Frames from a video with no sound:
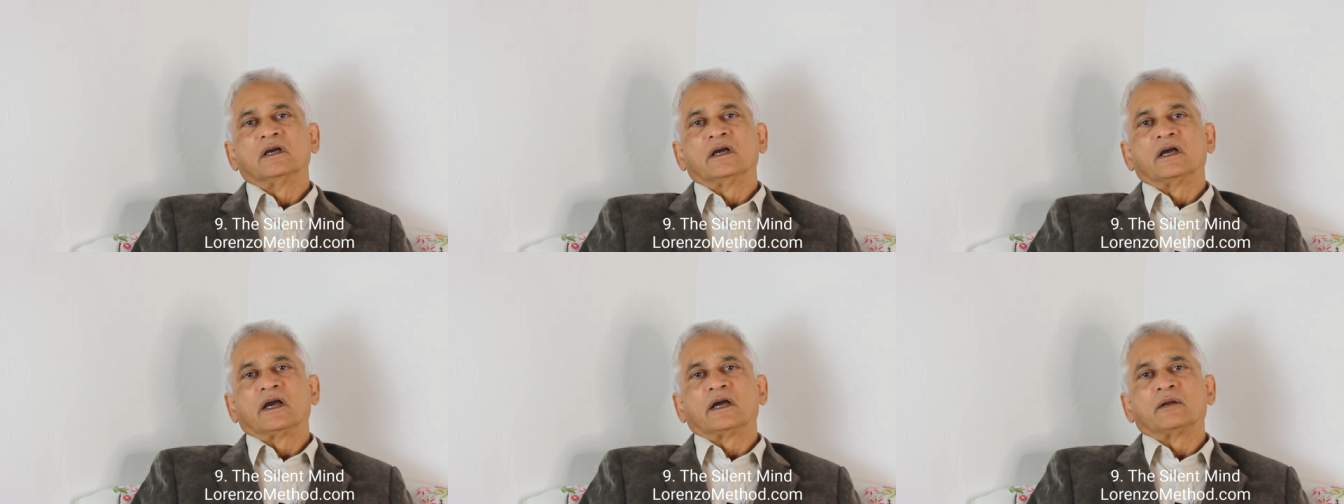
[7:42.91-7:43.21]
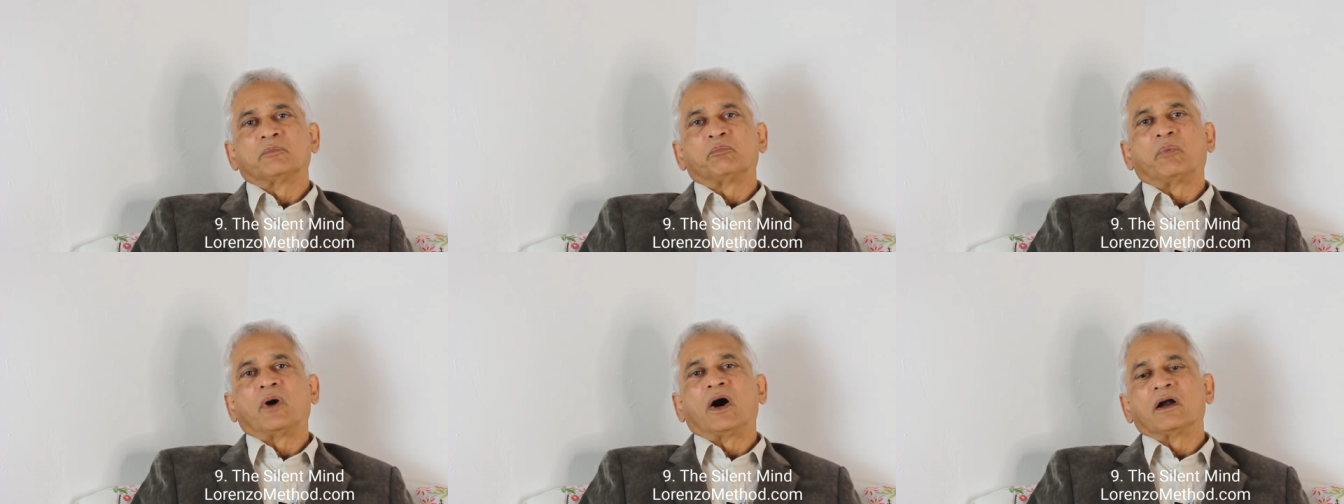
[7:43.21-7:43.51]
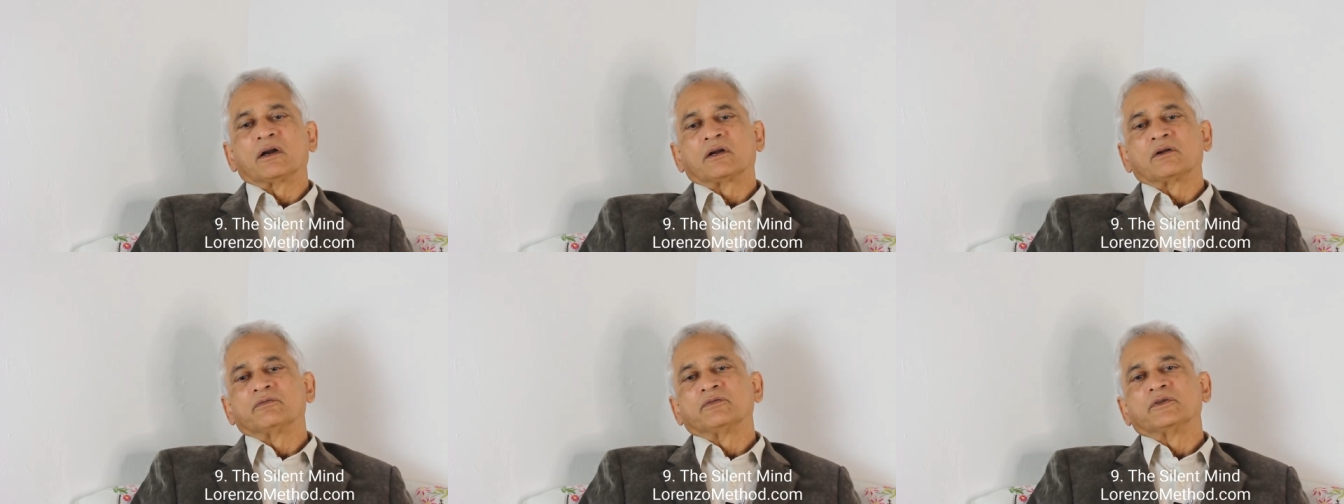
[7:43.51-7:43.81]
And
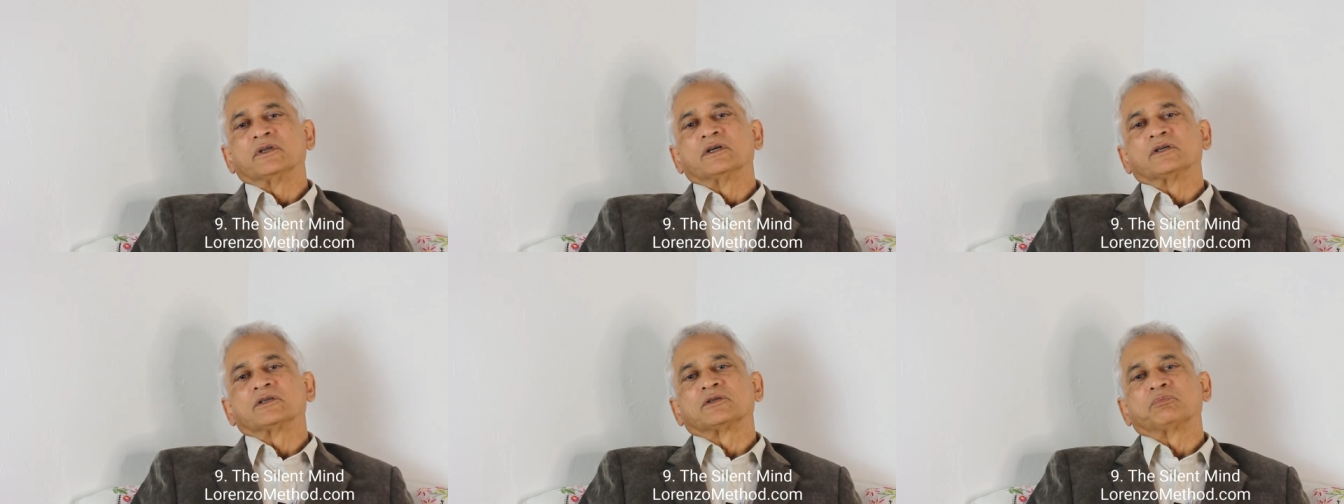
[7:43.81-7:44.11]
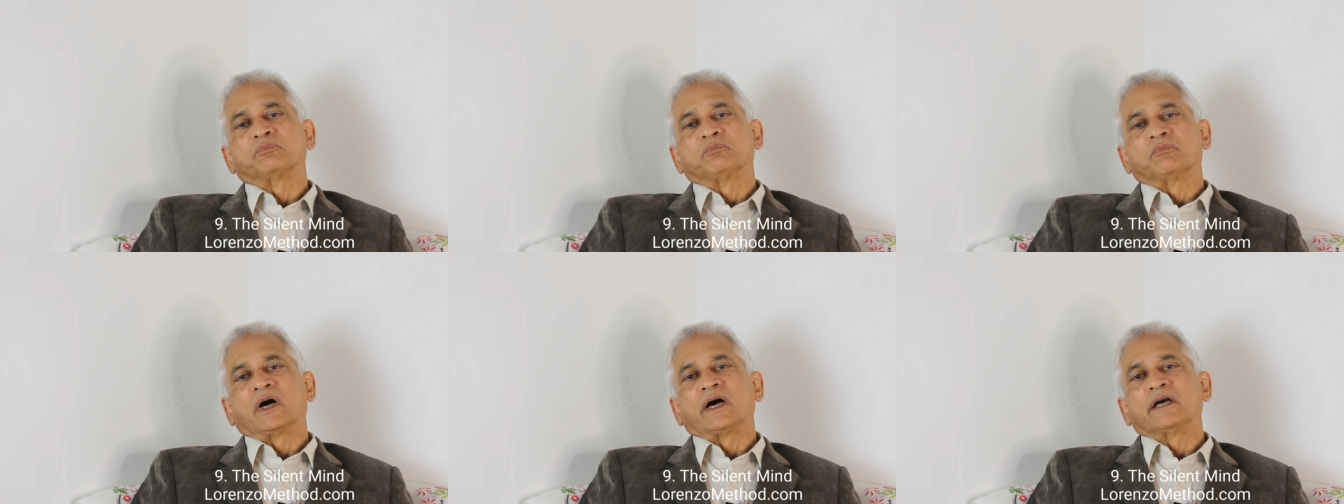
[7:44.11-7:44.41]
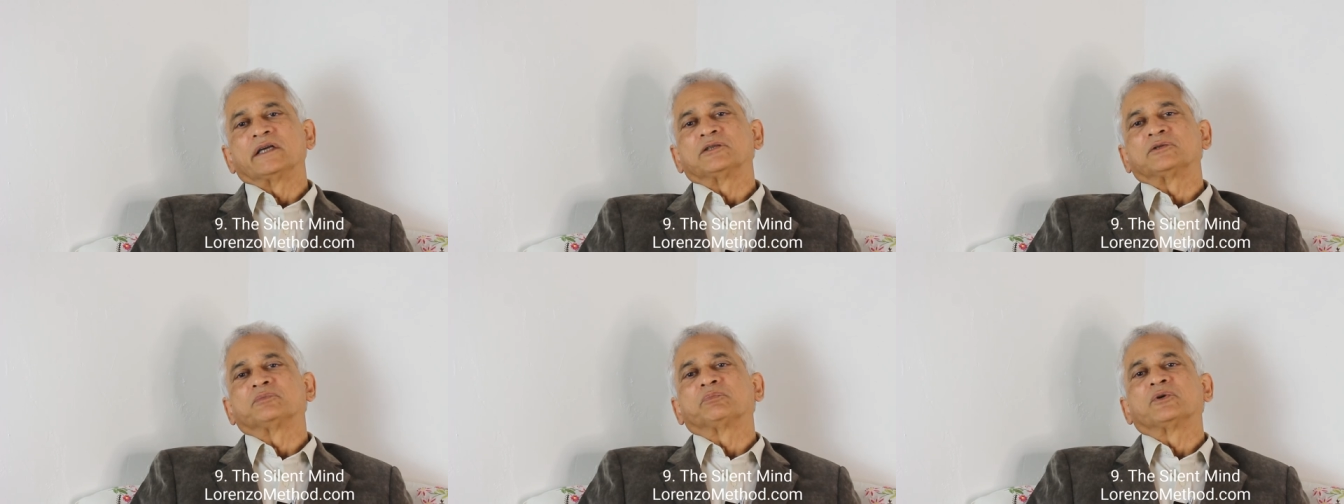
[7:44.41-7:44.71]
part of this,
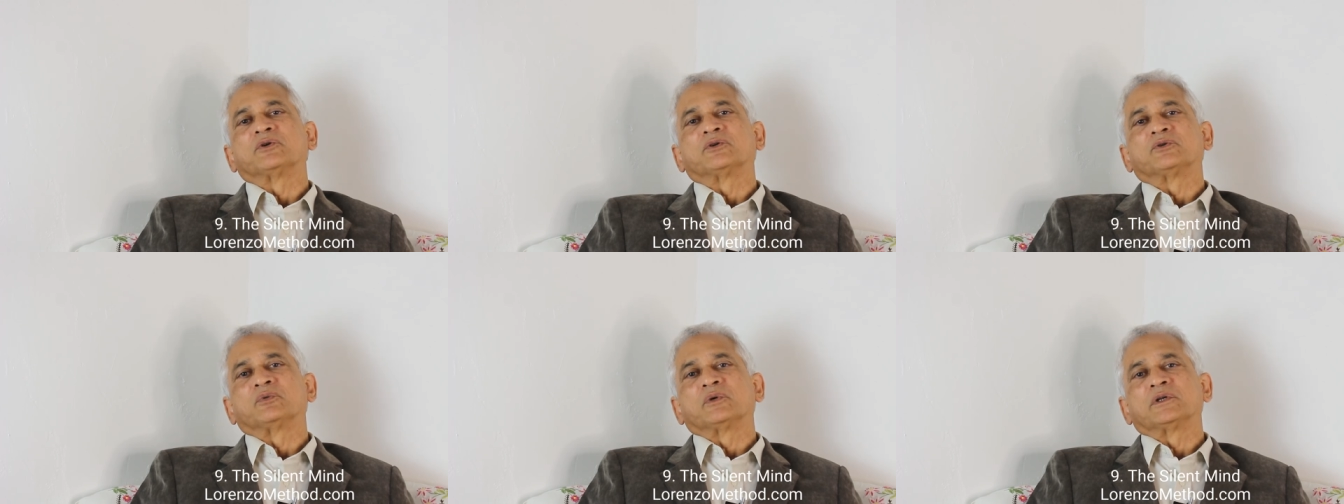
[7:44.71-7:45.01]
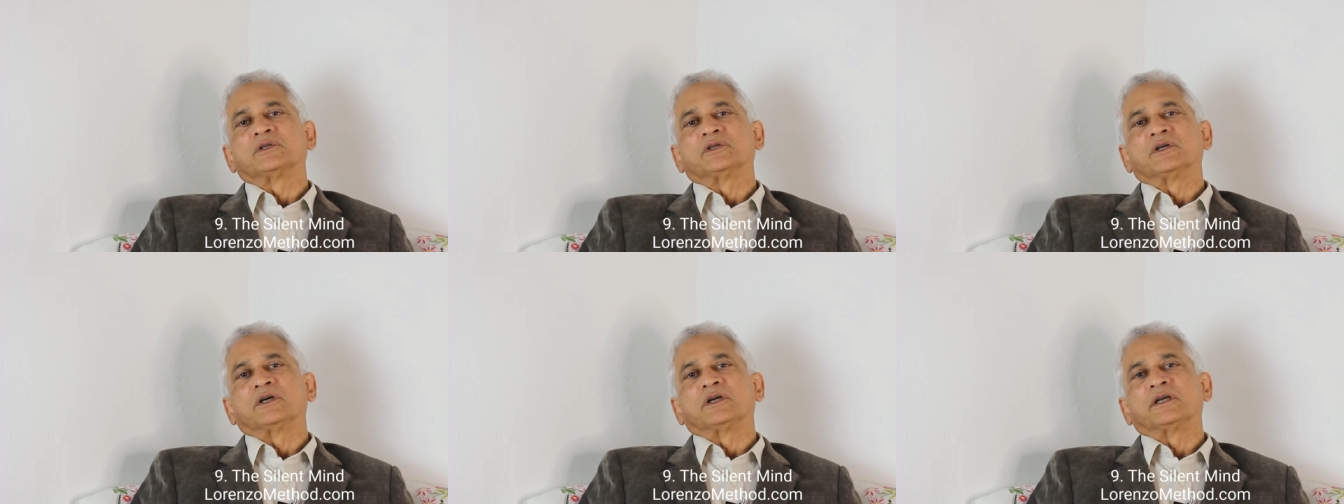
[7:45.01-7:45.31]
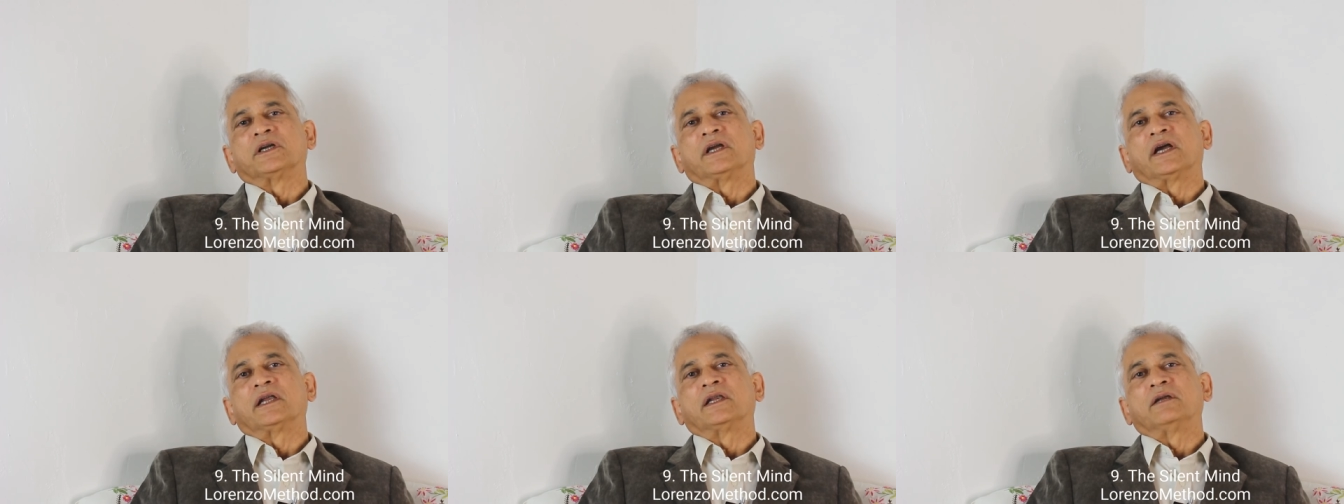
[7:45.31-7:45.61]
my spiritual
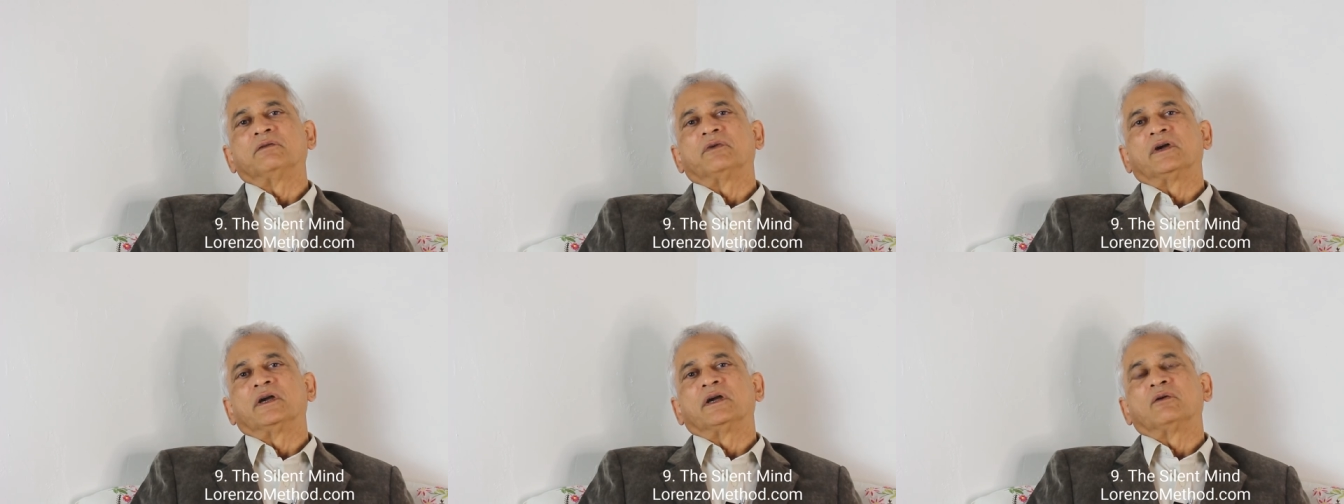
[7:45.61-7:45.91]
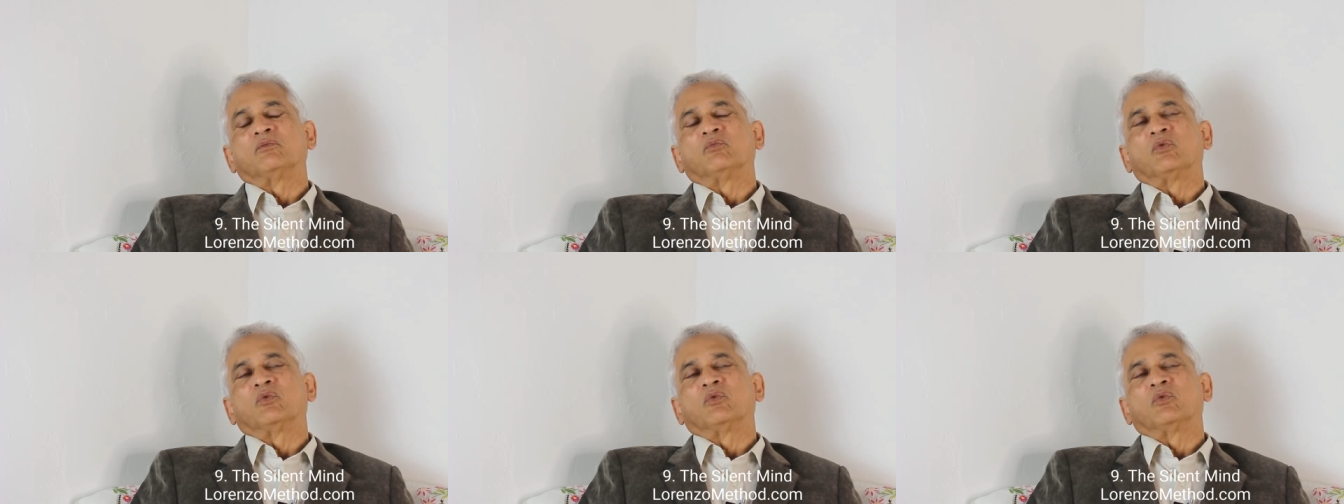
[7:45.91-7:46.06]
journey anyway,